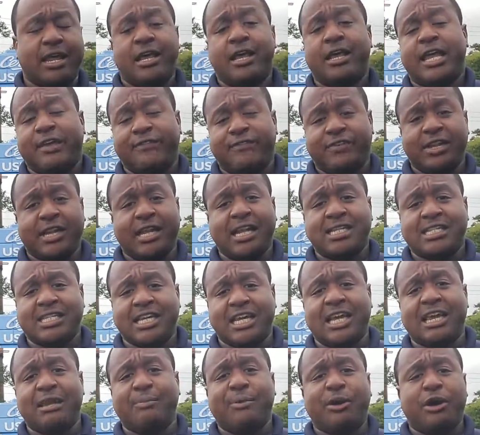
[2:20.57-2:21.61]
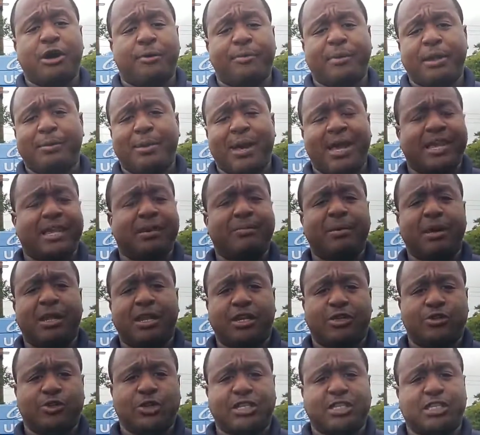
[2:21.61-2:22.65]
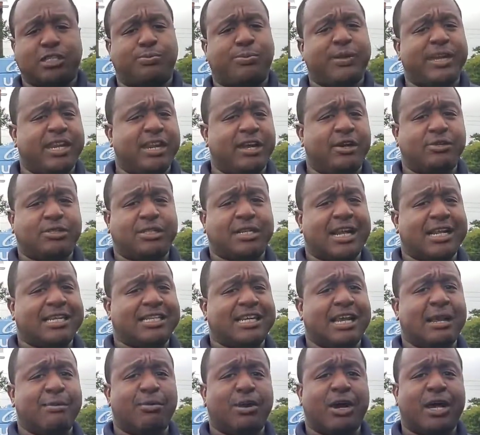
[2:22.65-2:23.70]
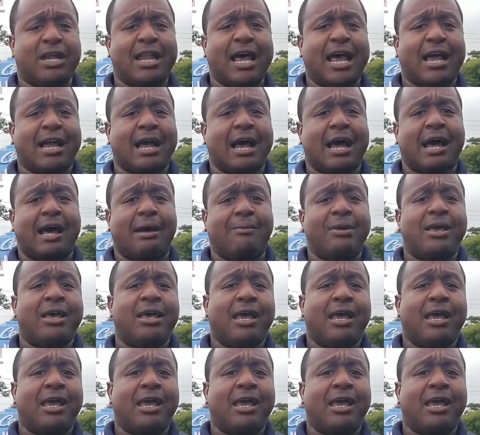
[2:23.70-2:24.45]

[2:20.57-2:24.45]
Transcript: If you need to email me, my email address is pnelson at tameron.com.